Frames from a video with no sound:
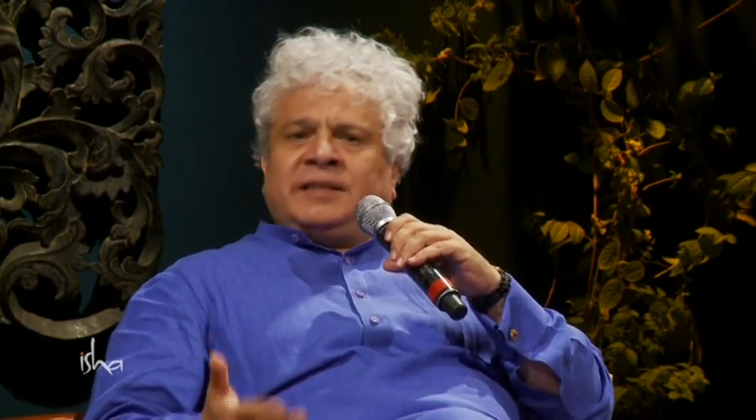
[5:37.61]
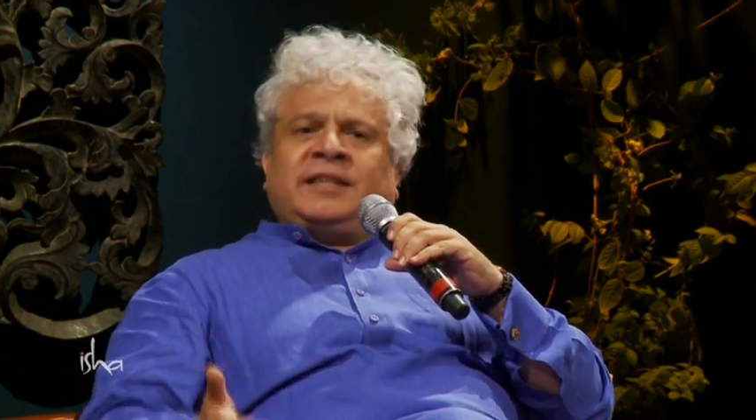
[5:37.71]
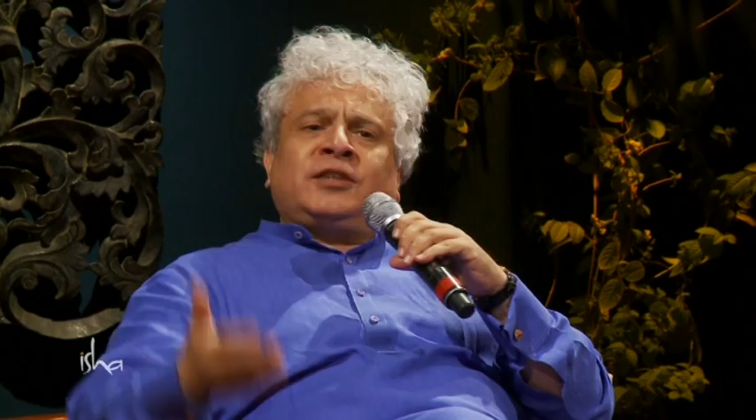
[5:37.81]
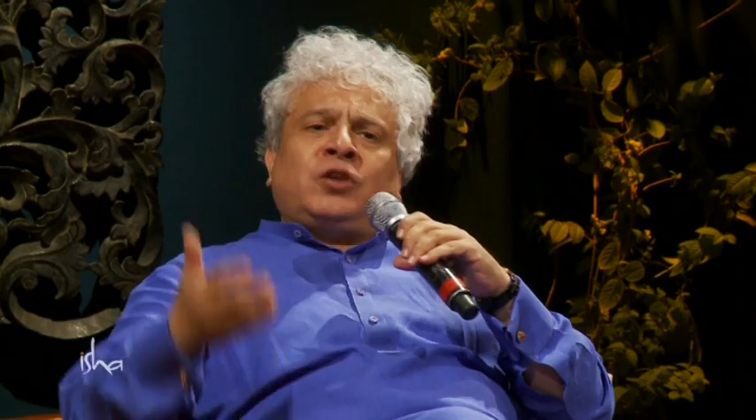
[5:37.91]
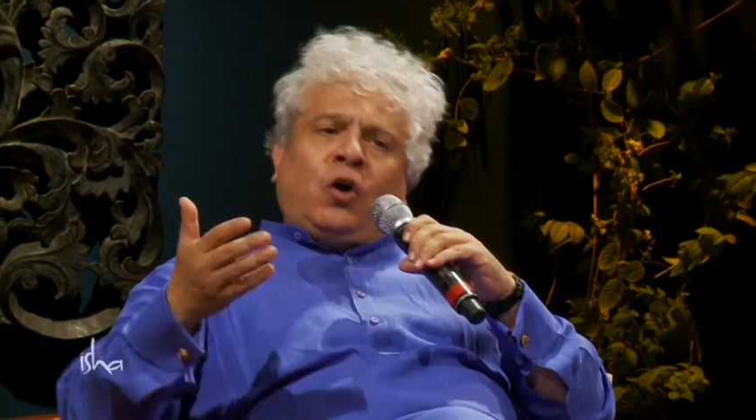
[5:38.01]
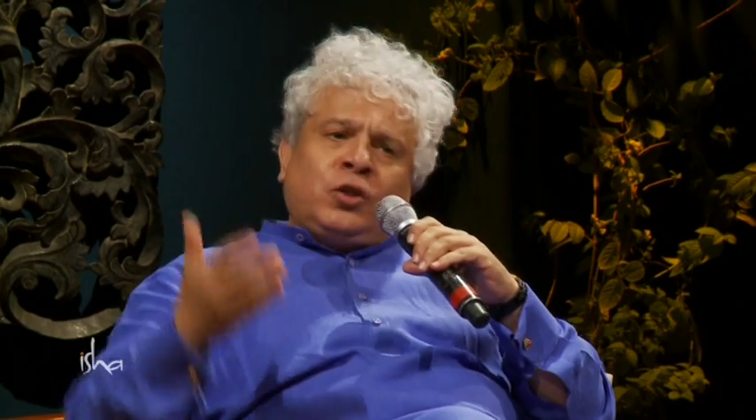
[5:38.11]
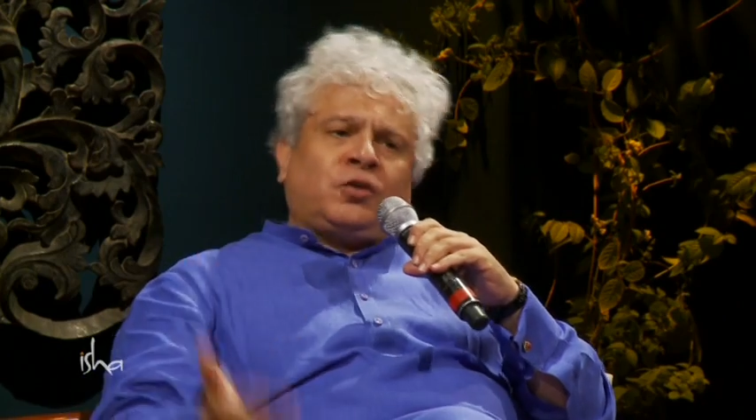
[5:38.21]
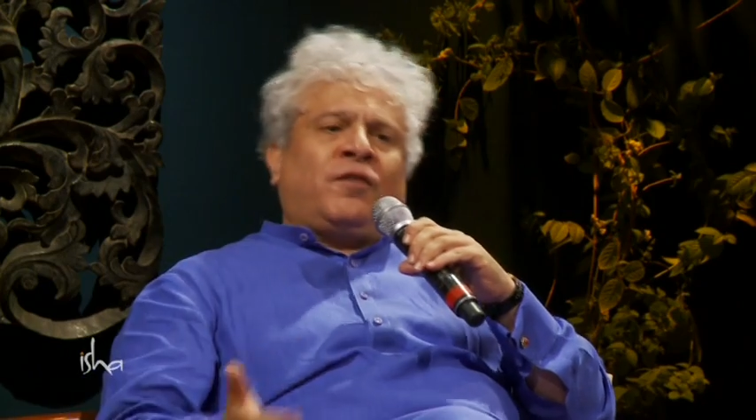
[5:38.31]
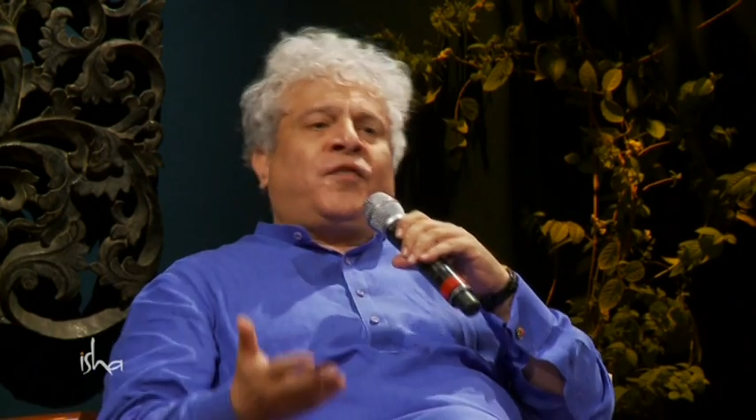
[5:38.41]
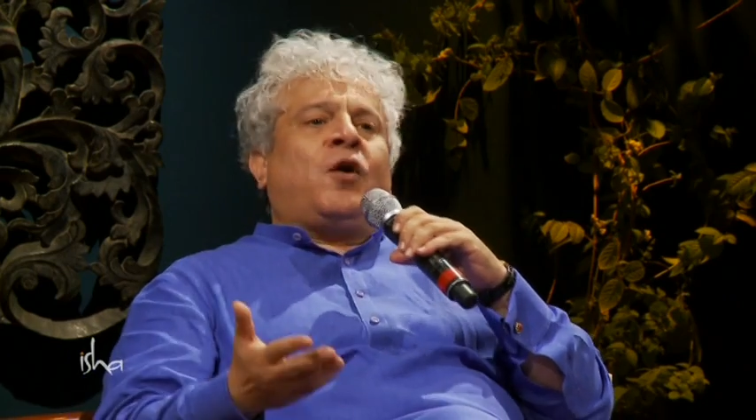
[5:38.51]
This is
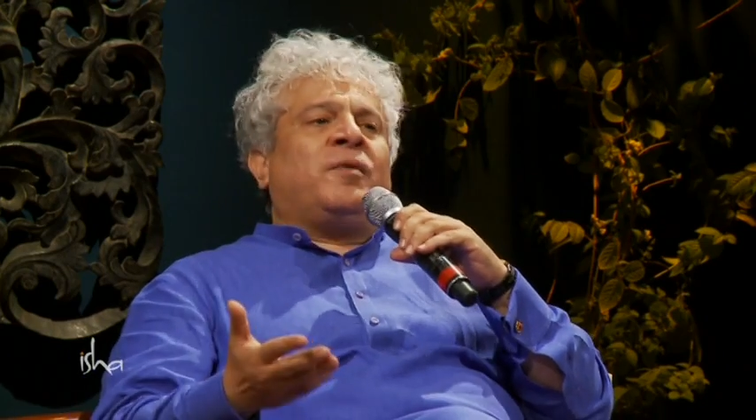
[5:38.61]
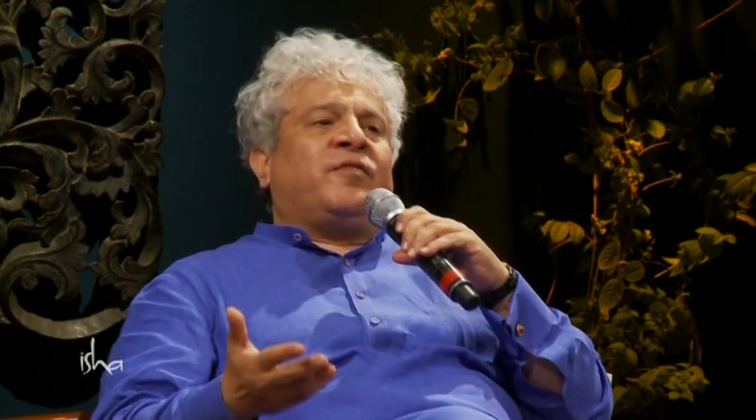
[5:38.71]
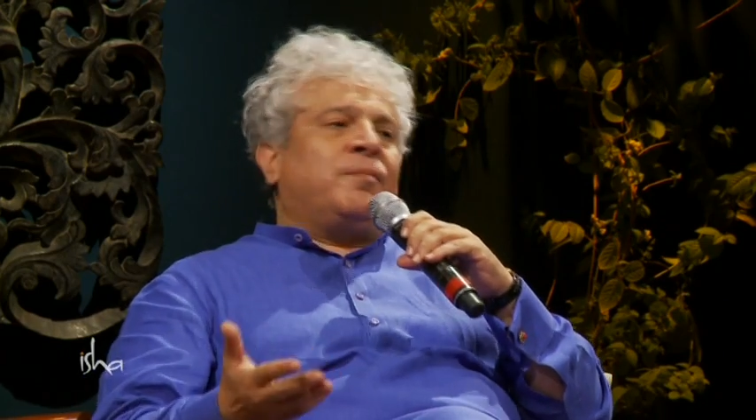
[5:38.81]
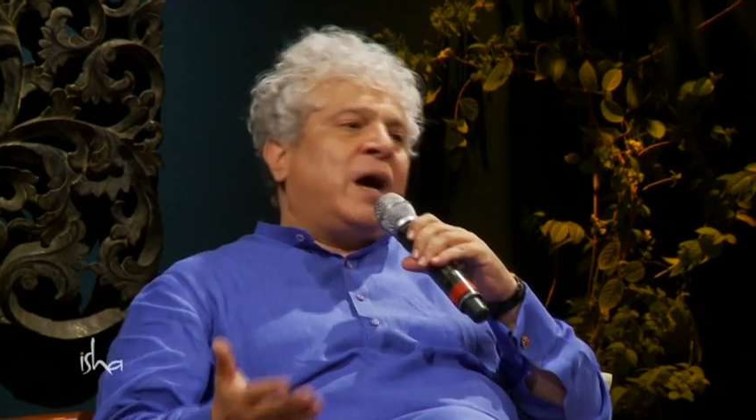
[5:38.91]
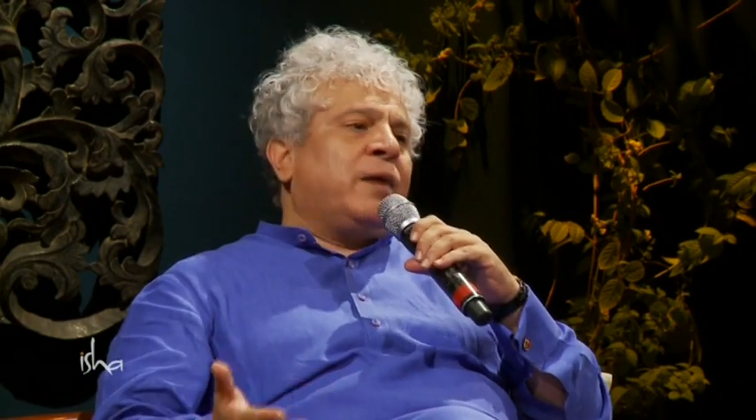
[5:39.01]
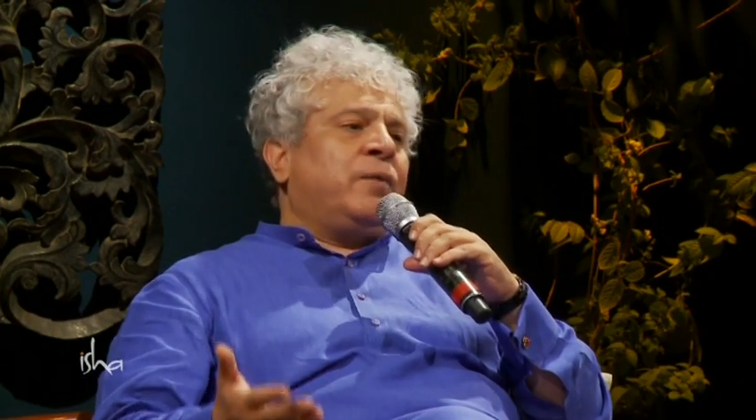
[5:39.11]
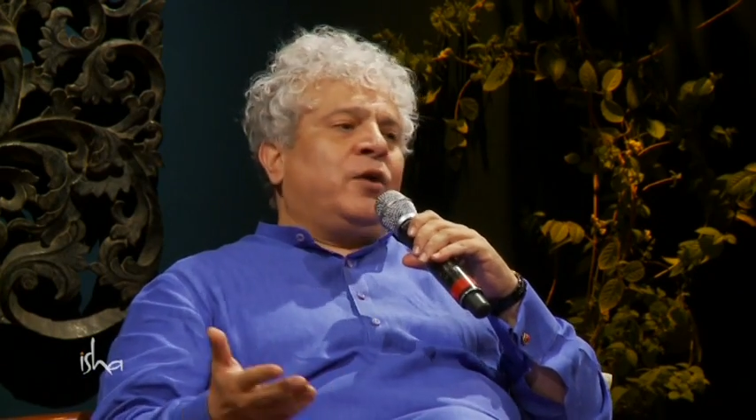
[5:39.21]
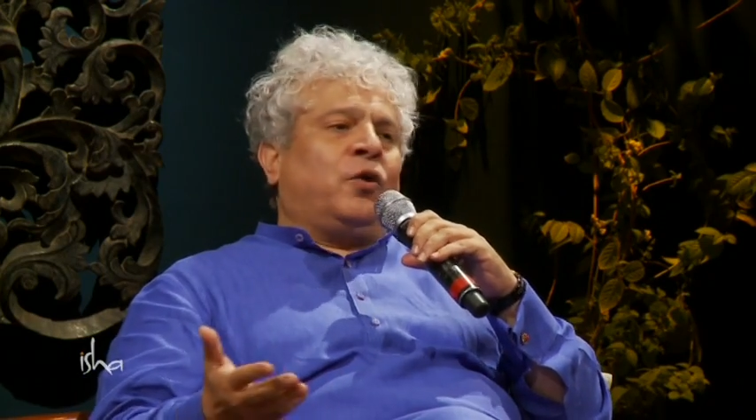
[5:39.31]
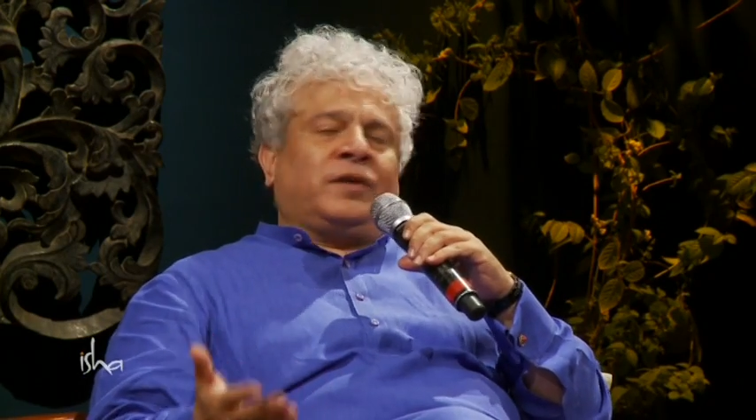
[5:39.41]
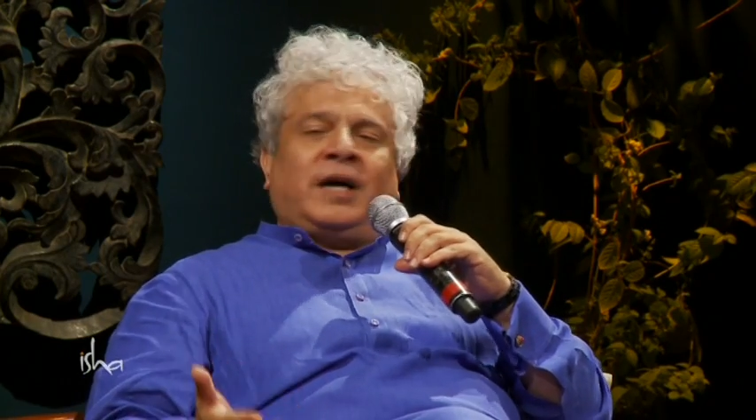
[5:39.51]
also a form of my
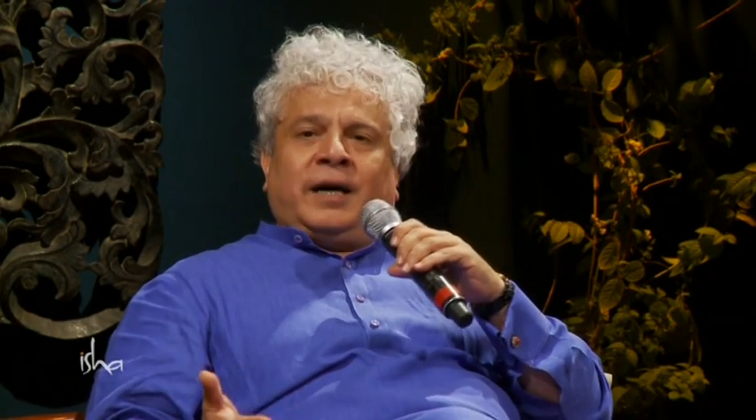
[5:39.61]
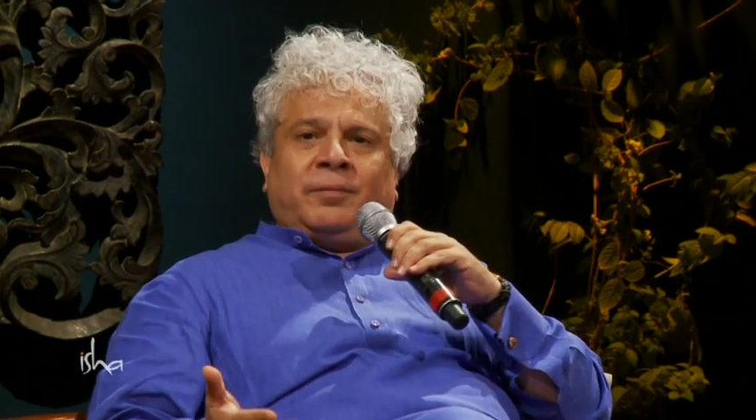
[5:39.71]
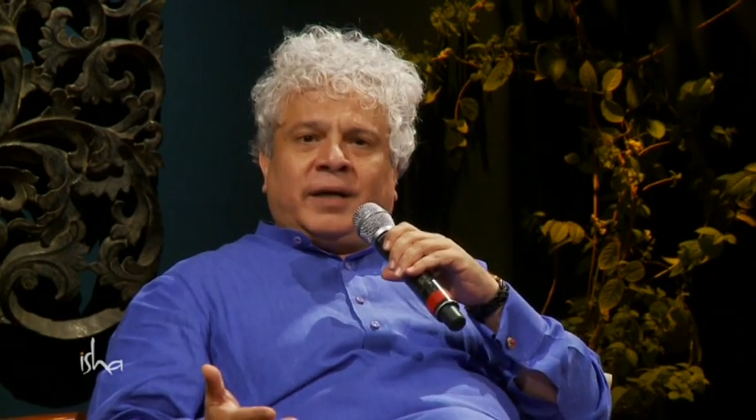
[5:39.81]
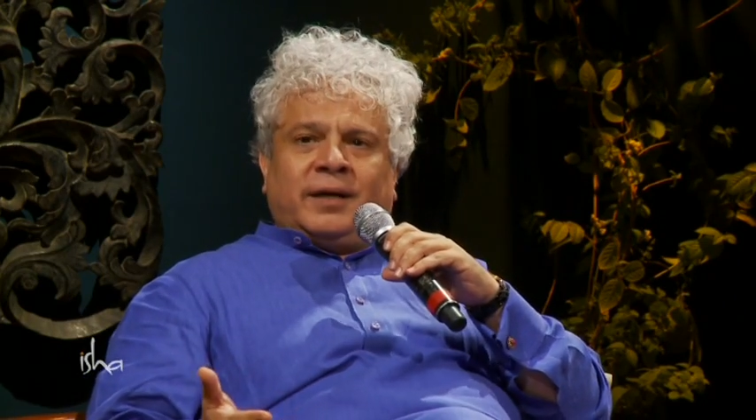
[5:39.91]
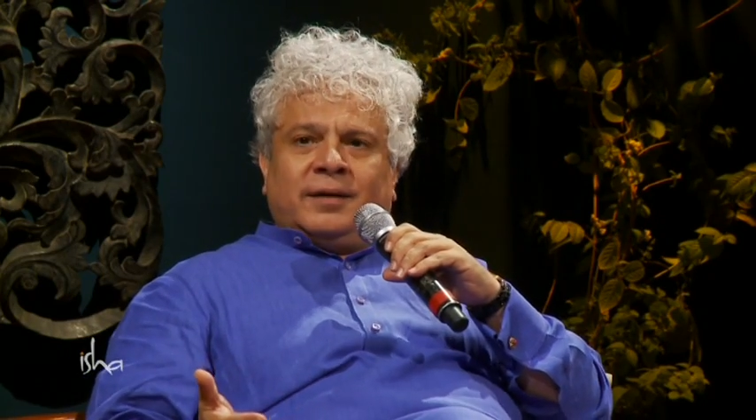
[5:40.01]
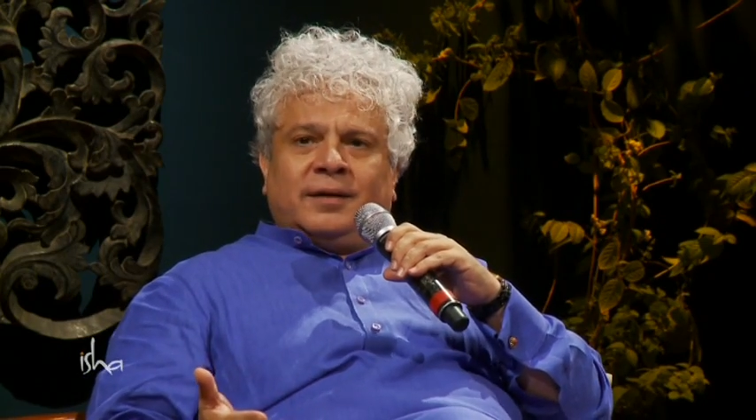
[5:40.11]
way or the highway.